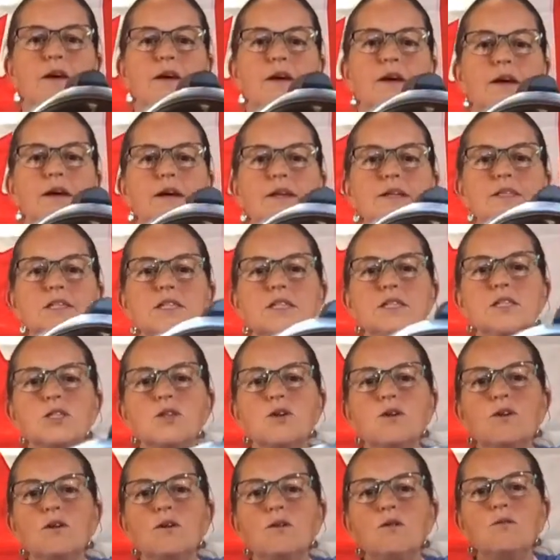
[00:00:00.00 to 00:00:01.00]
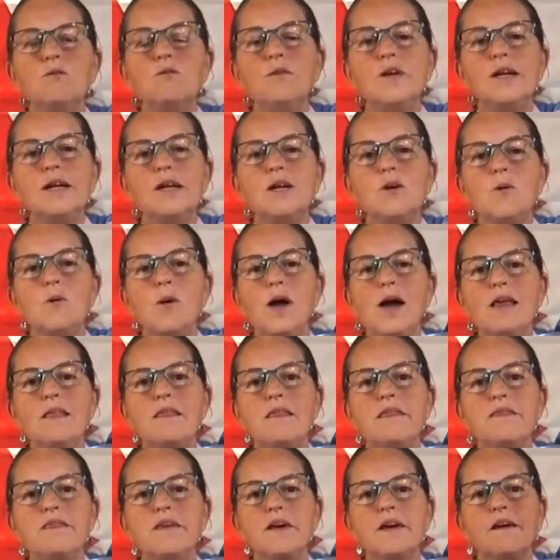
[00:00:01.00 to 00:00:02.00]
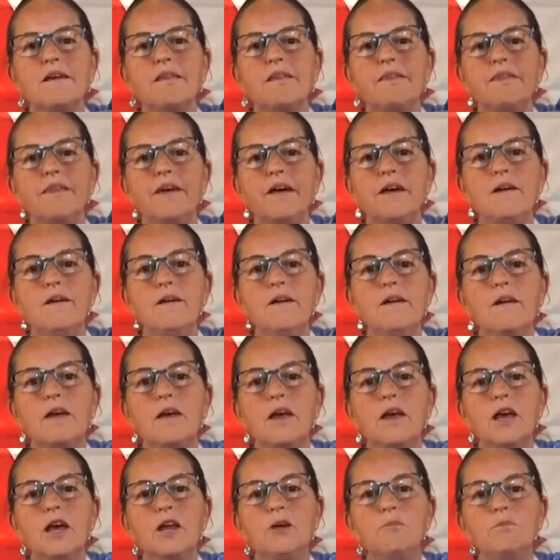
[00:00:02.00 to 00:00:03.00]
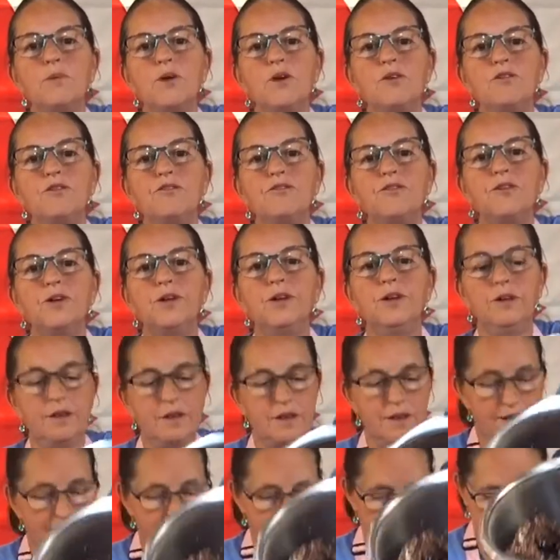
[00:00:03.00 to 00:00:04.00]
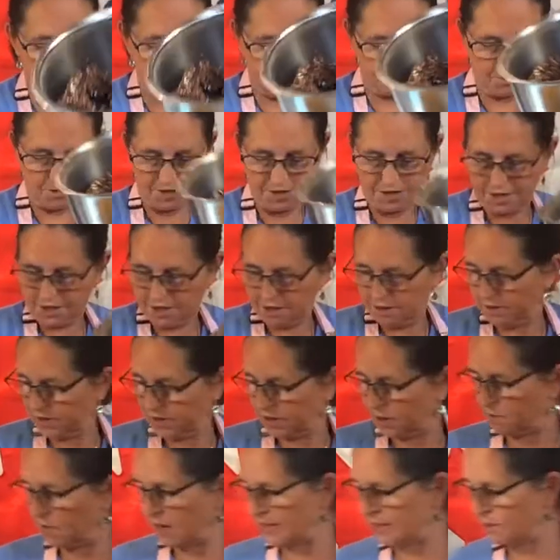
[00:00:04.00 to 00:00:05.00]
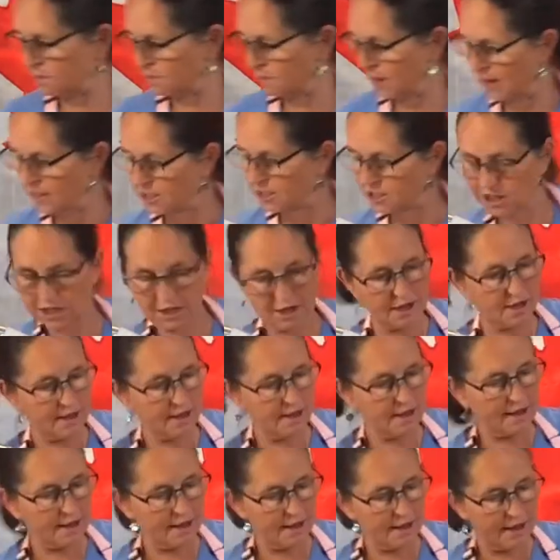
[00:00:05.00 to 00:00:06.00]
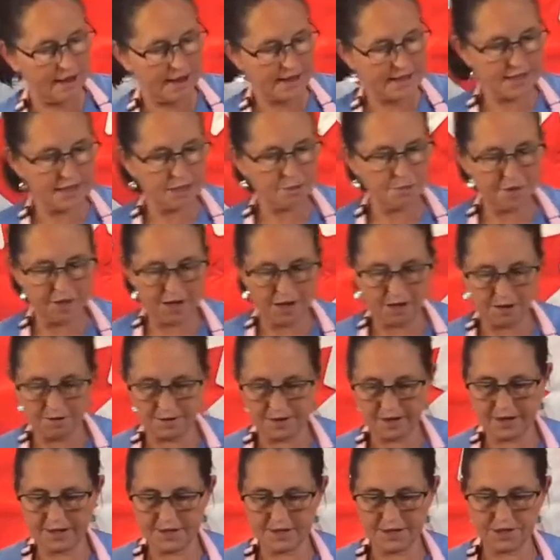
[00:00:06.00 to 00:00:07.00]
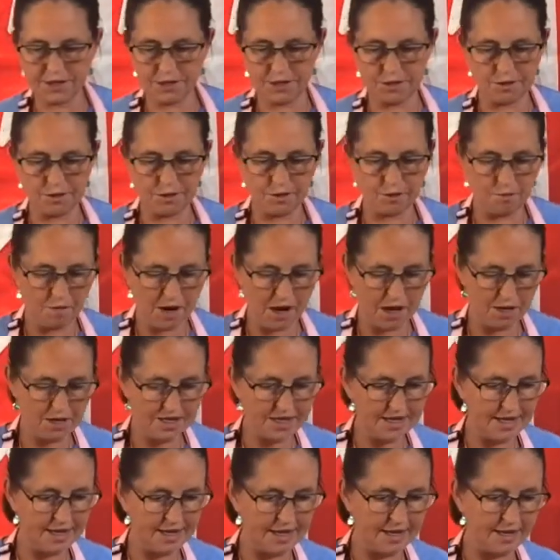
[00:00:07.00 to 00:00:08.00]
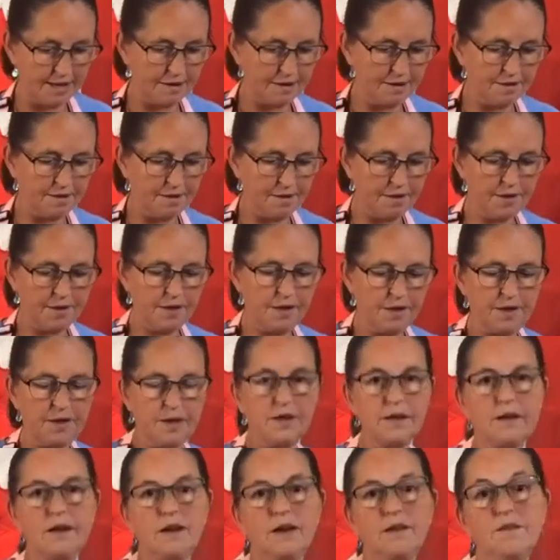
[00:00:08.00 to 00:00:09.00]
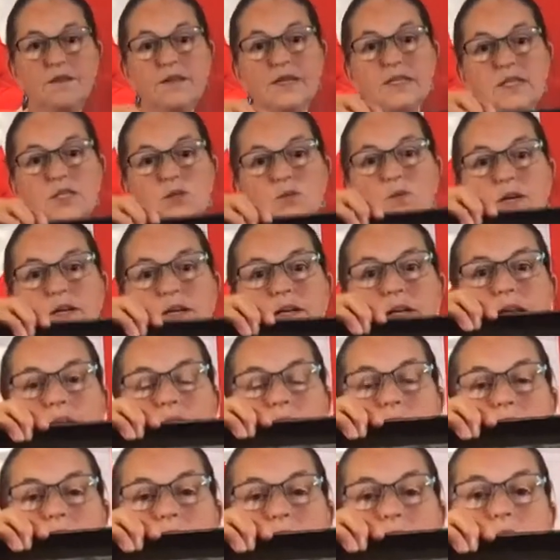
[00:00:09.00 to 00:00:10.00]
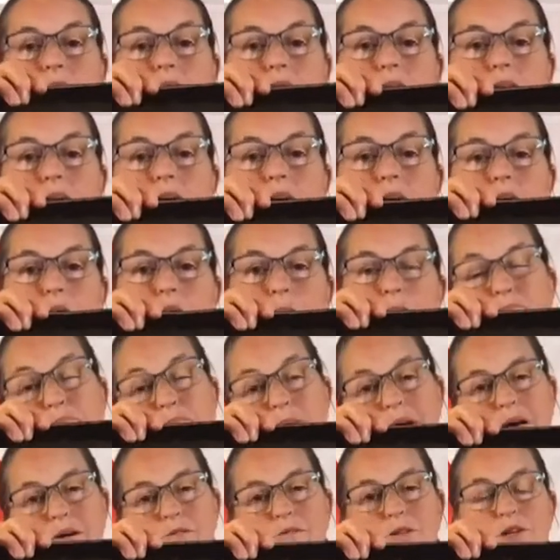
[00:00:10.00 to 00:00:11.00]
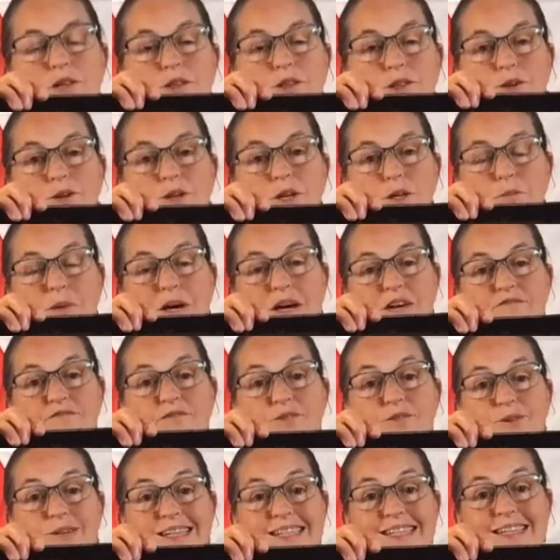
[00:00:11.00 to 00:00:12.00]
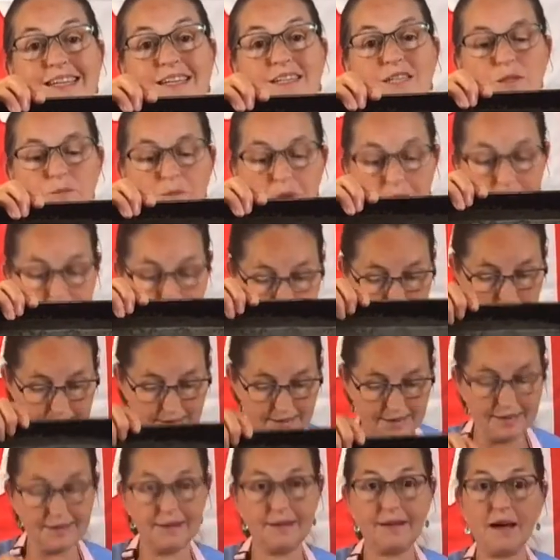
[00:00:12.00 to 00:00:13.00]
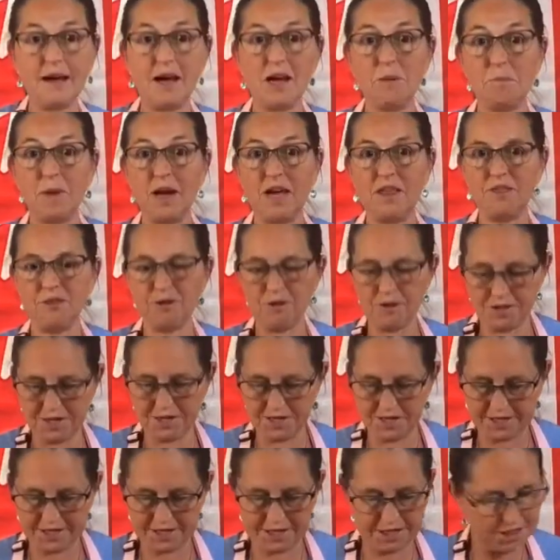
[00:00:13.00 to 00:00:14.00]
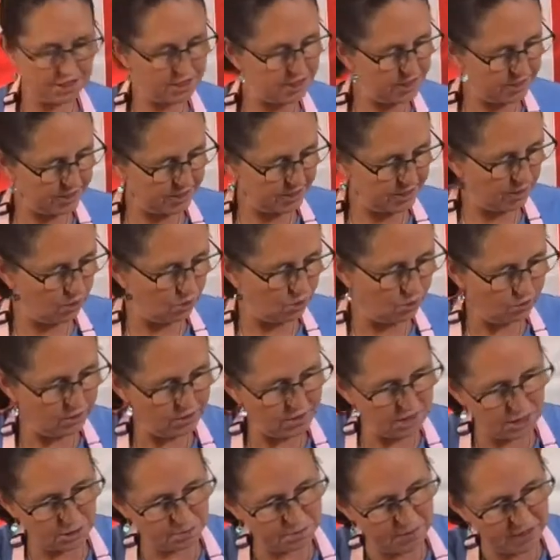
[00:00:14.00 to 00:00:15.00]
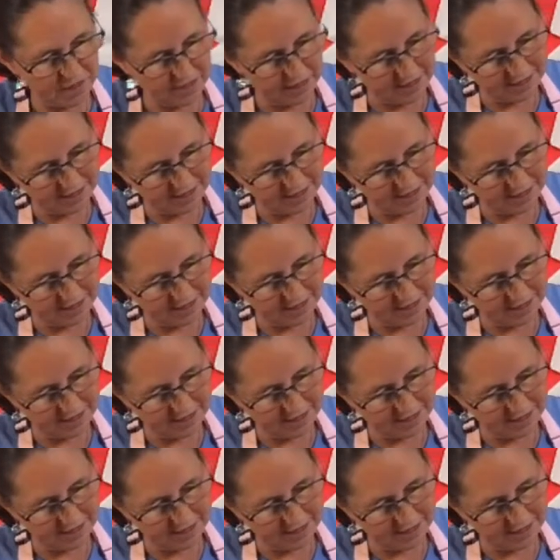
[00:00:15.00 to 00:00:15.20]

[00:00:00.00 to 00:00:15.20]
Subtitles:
It's just got really quite thick there and beautiful. And I'm going to use my spatula and tip it out into my tin. Now this one is about 30 by 40 centimeters, 9 by 13 inches in old speak.